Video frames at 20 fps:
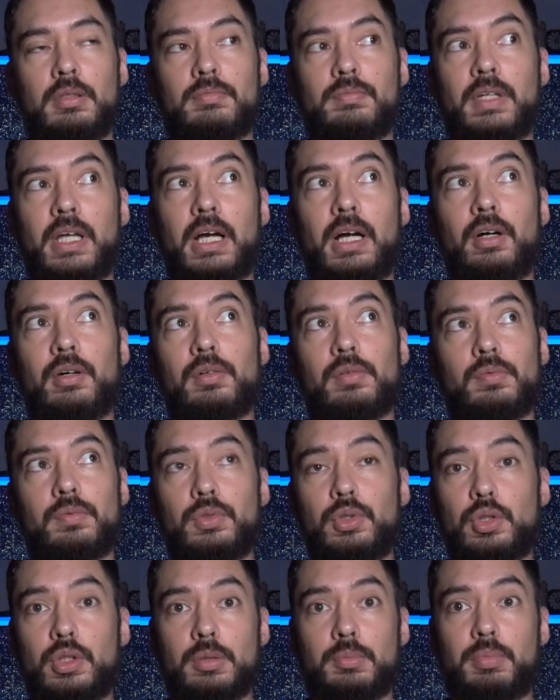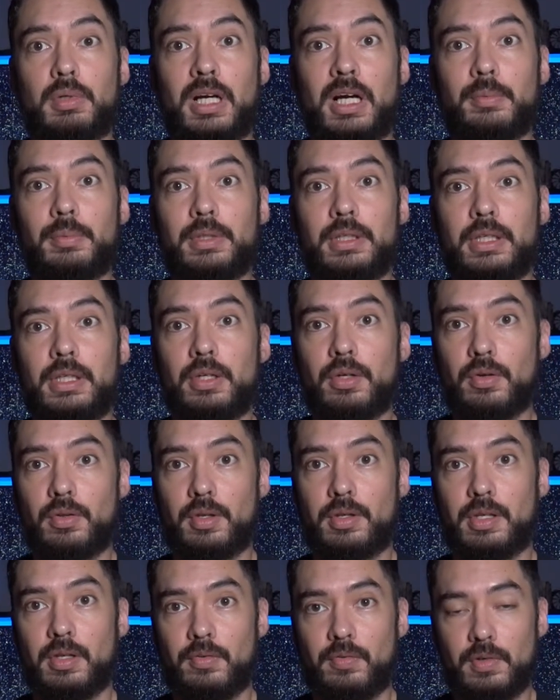Now, you can probably hear
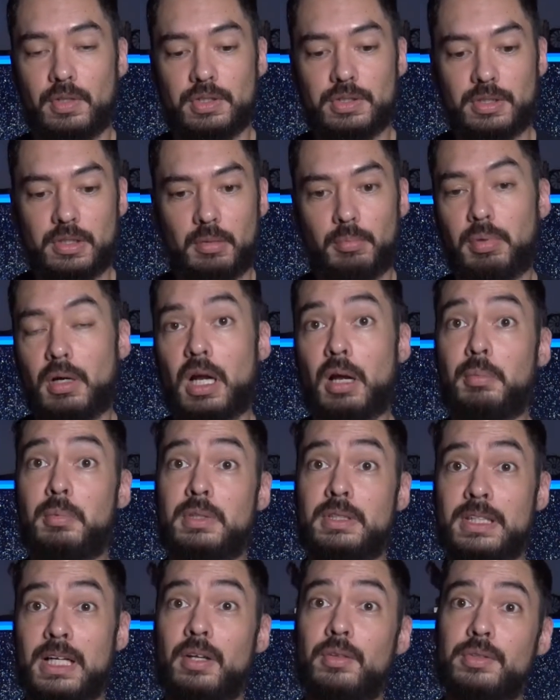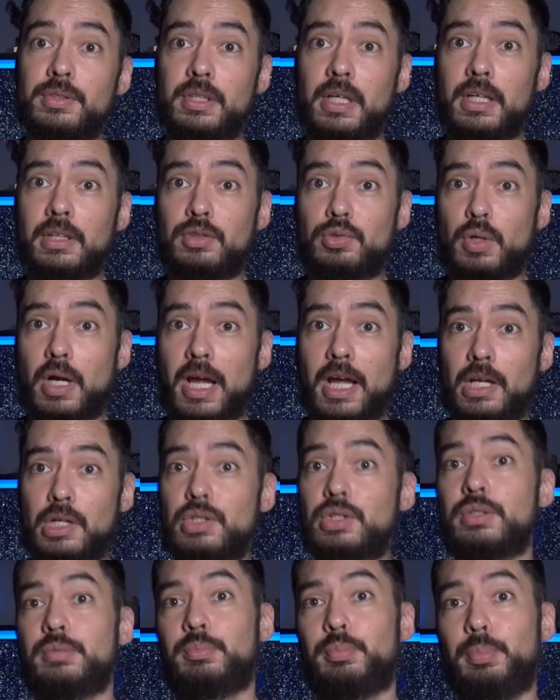the difference, and it probably sounds like
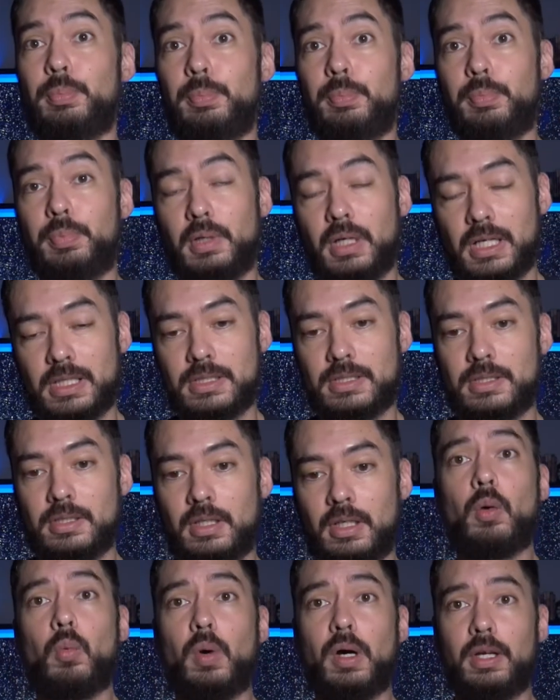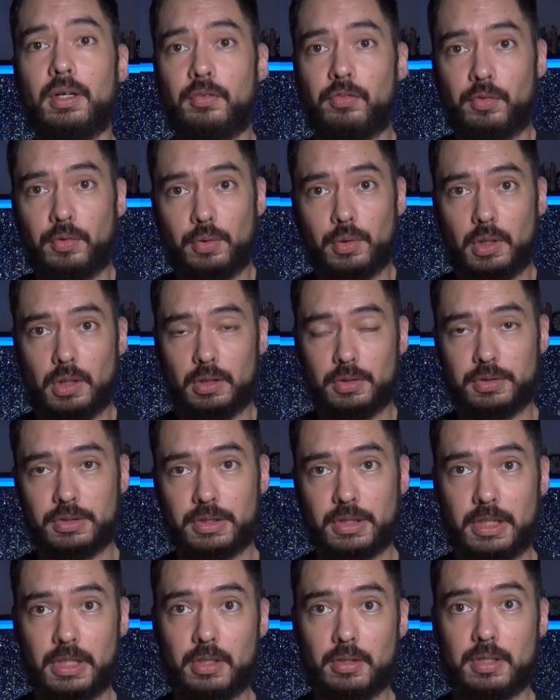trash. But I wanted for you all
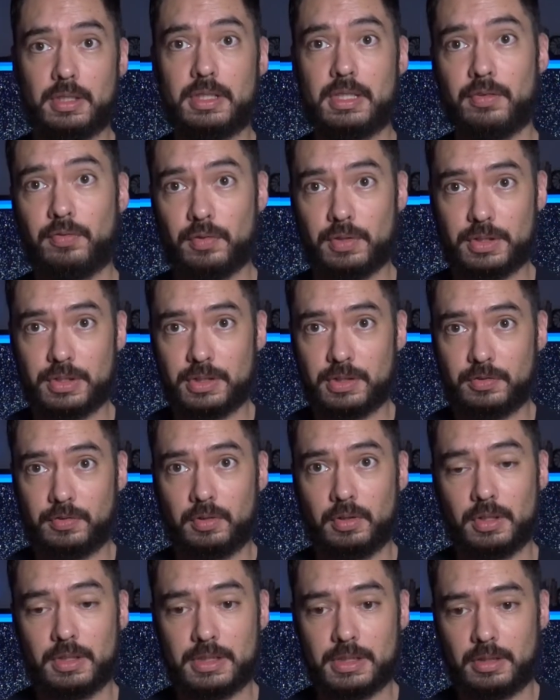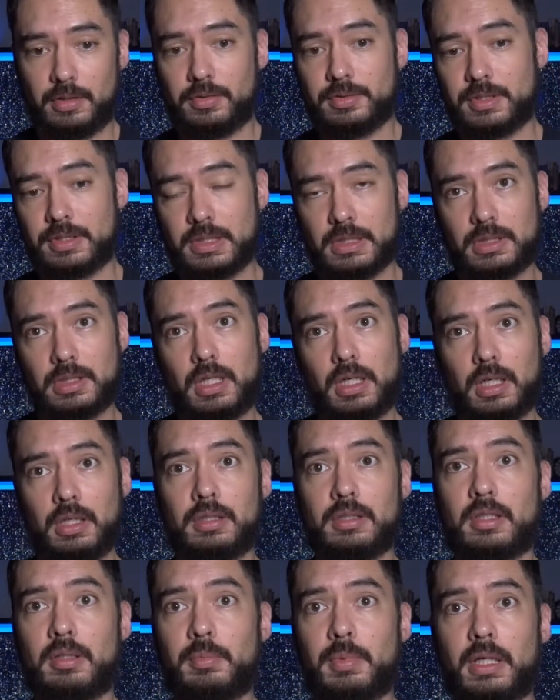to hear the differences for yourselves as I talk
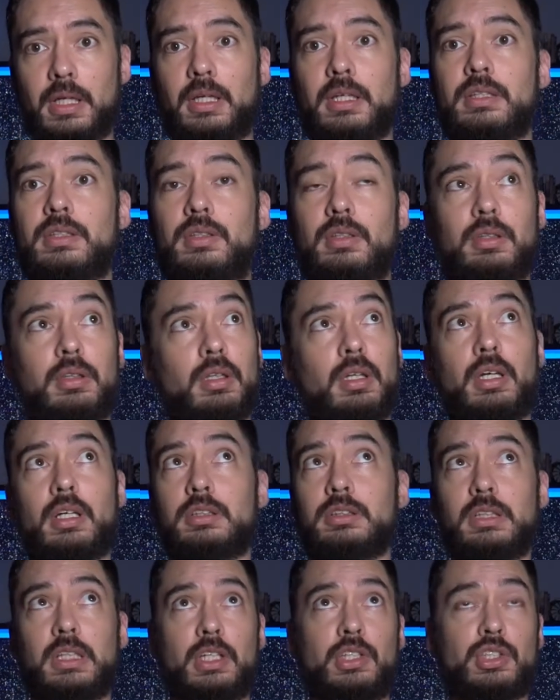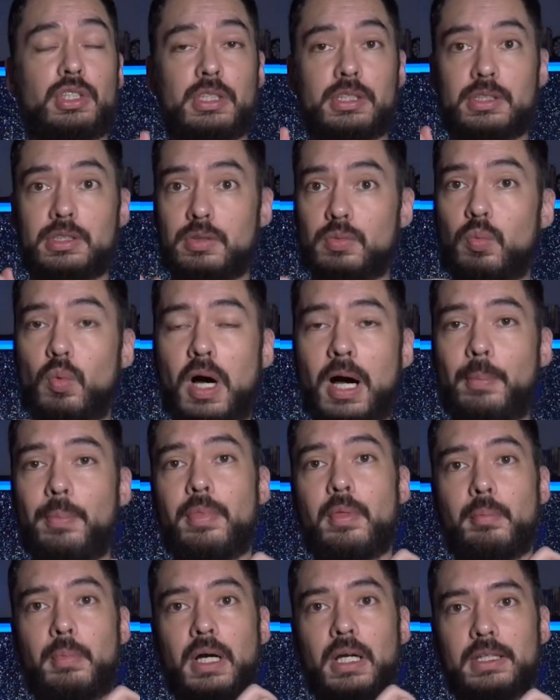into the mic. I just swapped
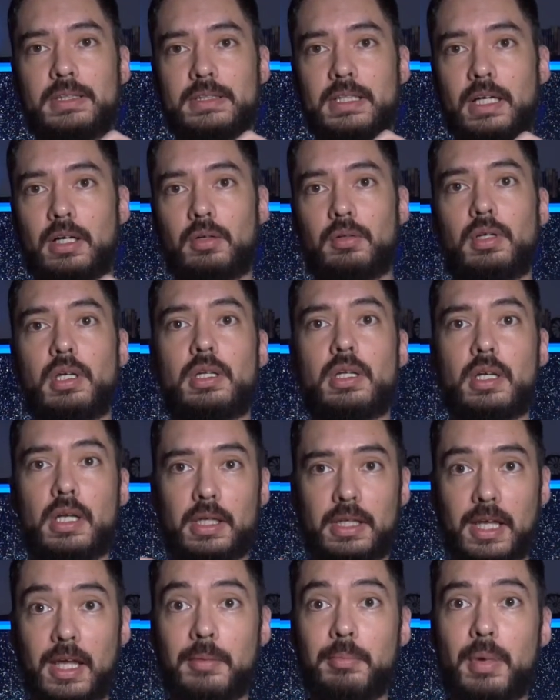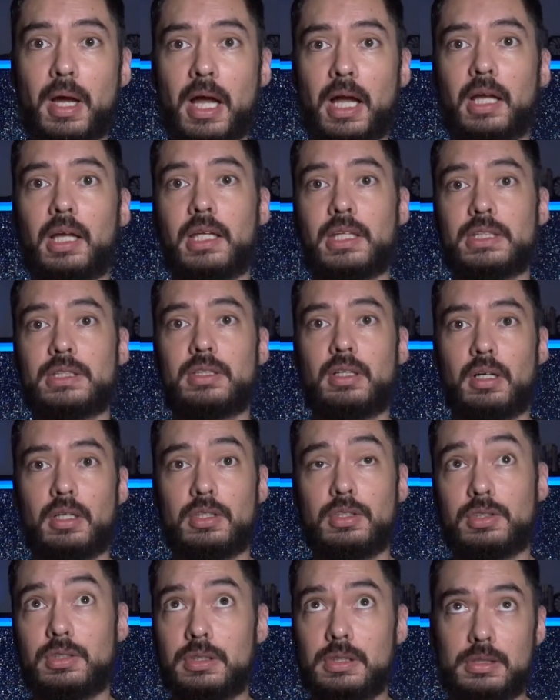the mics out, and then it came back and started
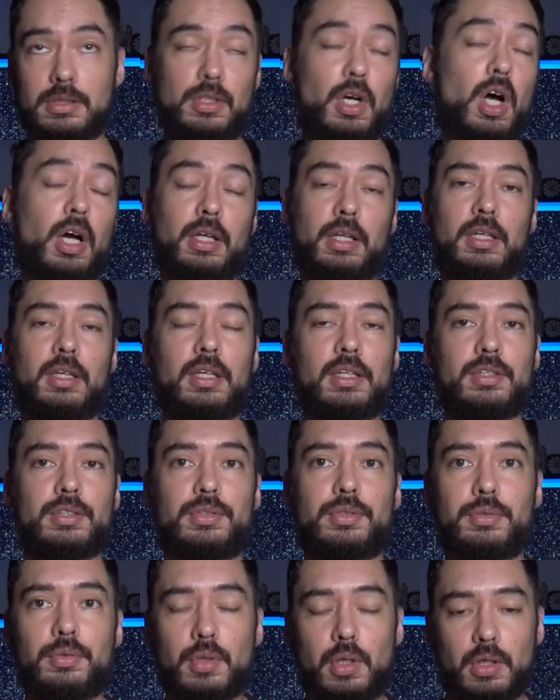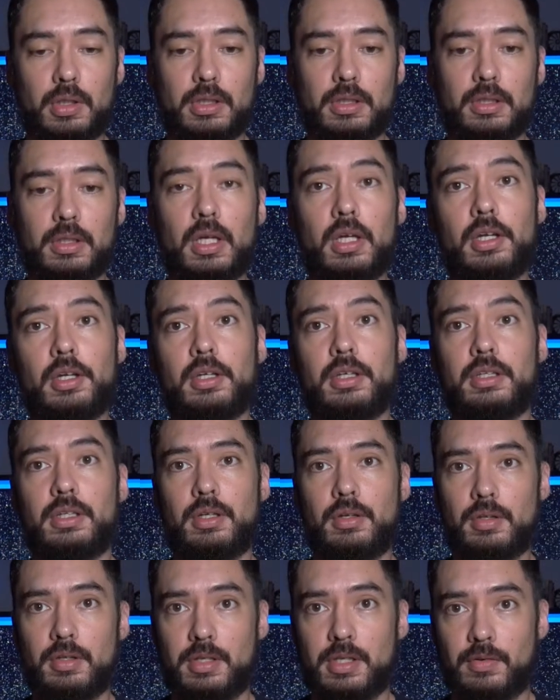talking again, so you all can
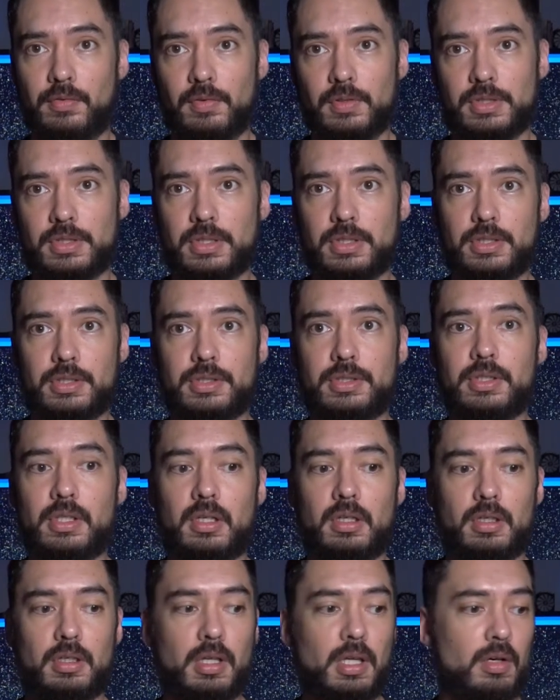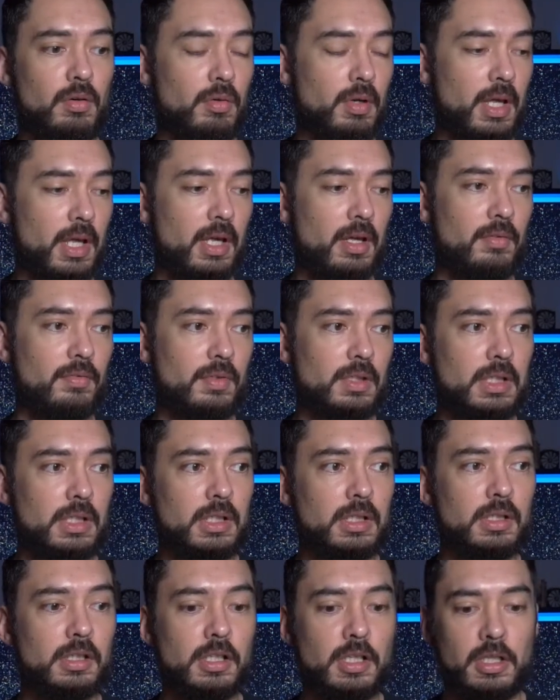hear the differences. I don't have
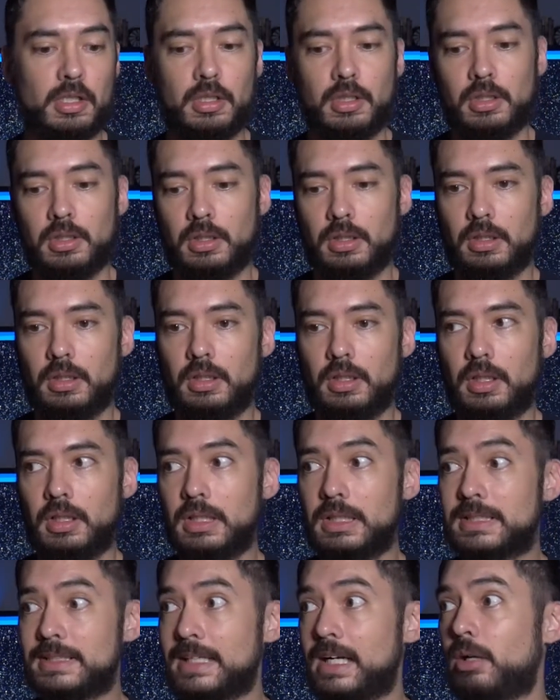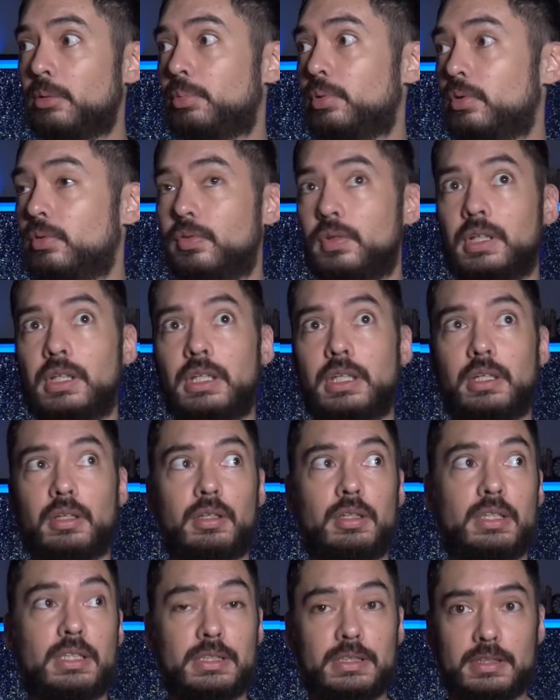any soundproofing here
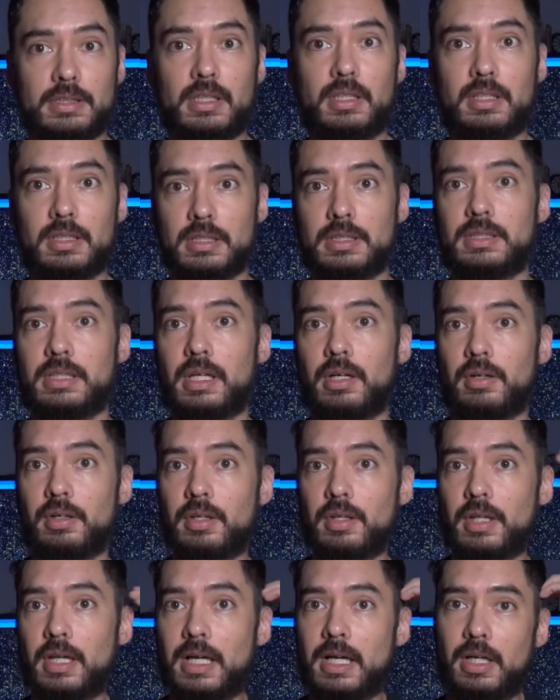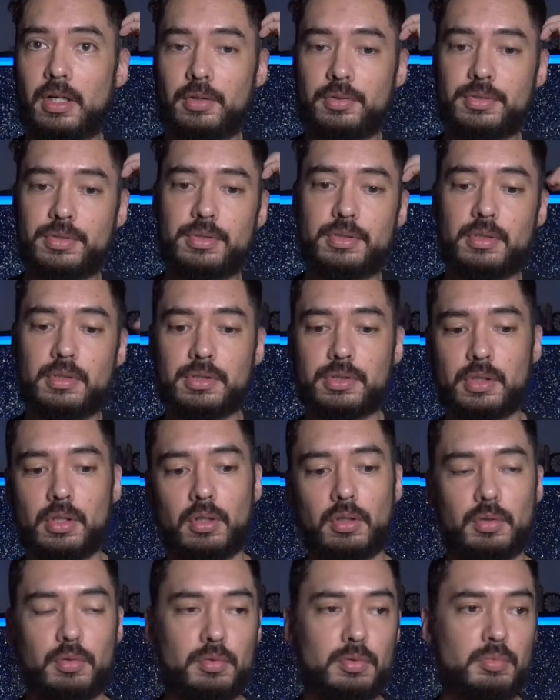in this area of the house,
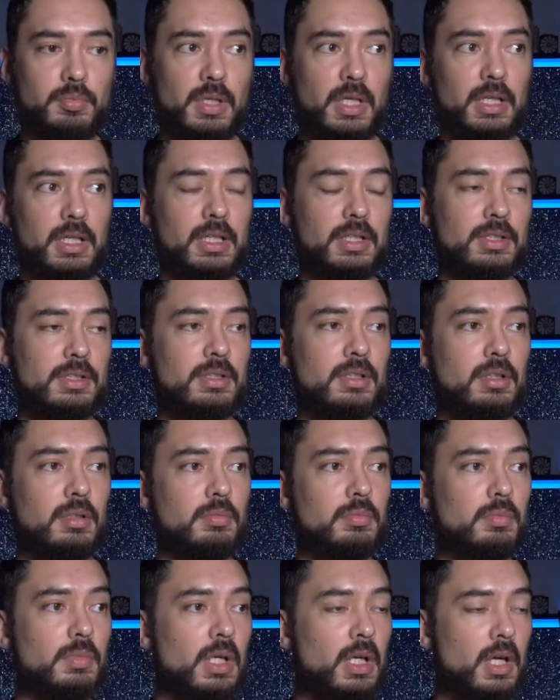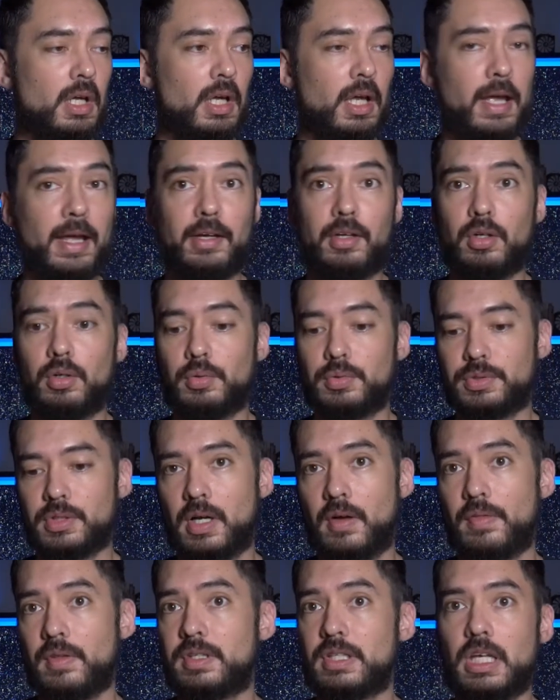so you may get some echoes
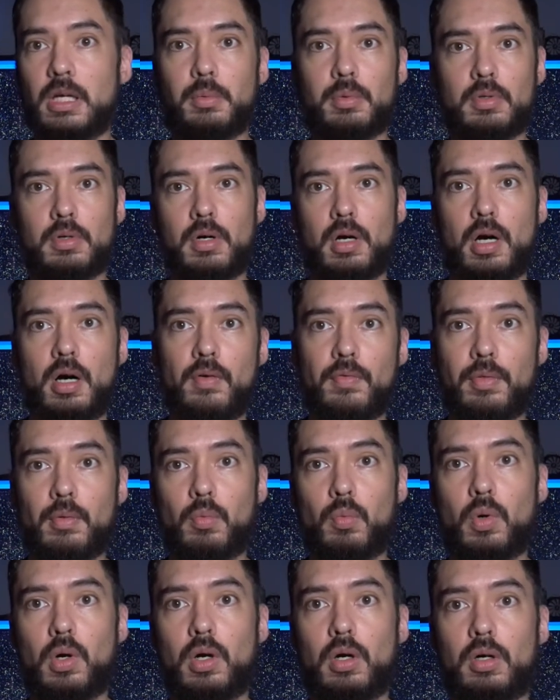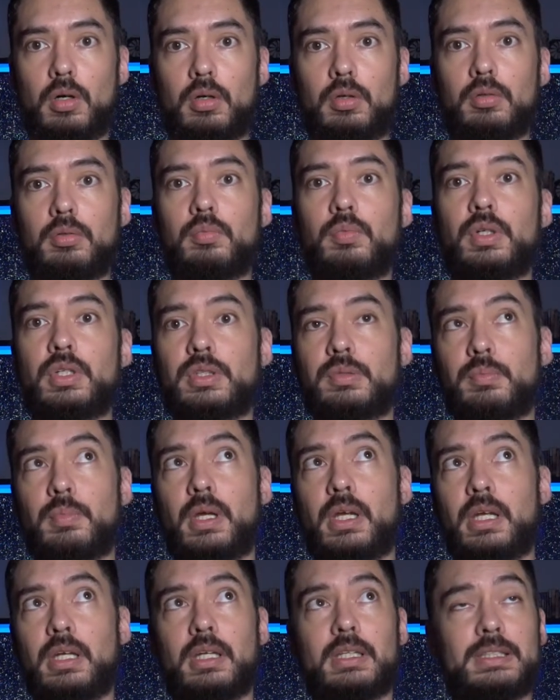off the table, off the wall, which
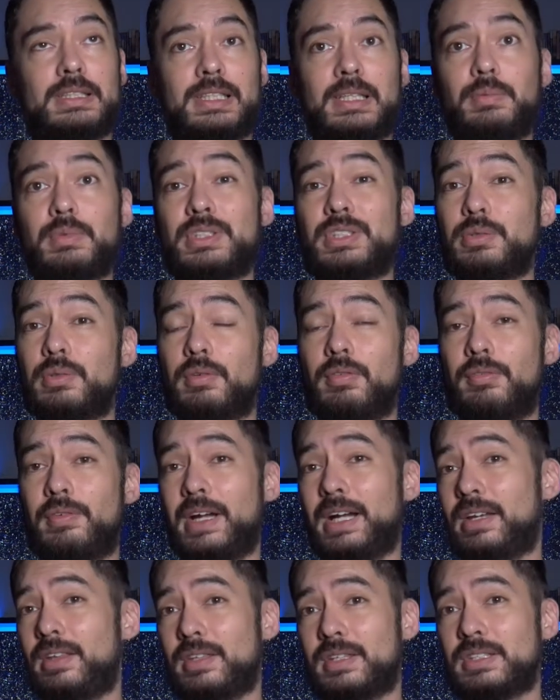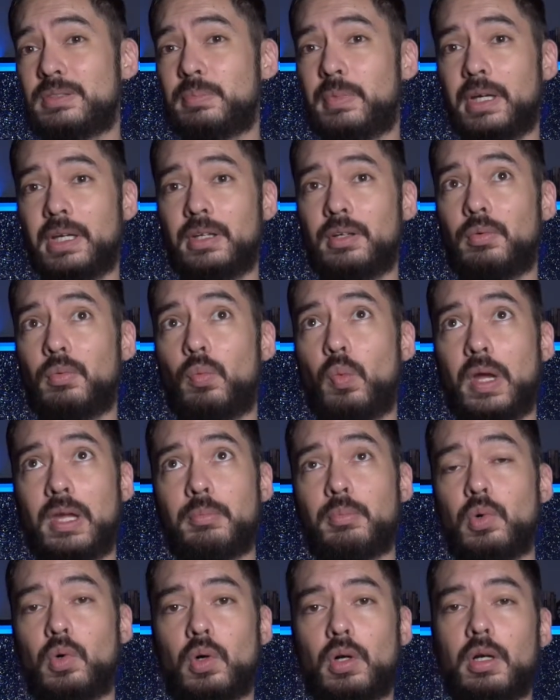it seems to affect this mic way
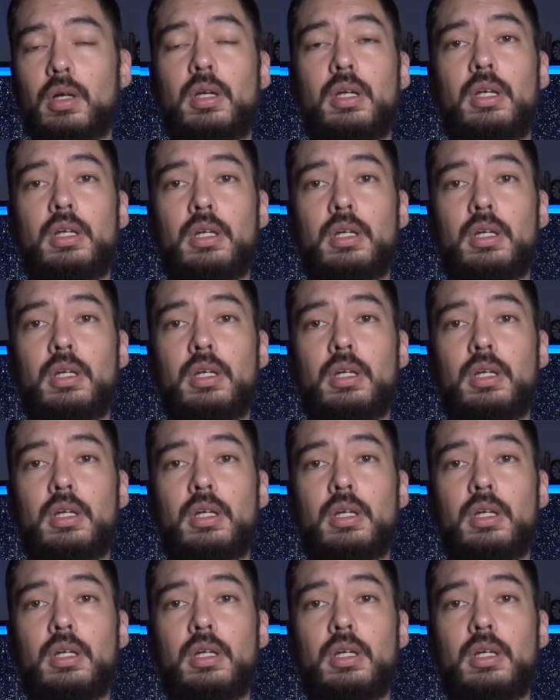more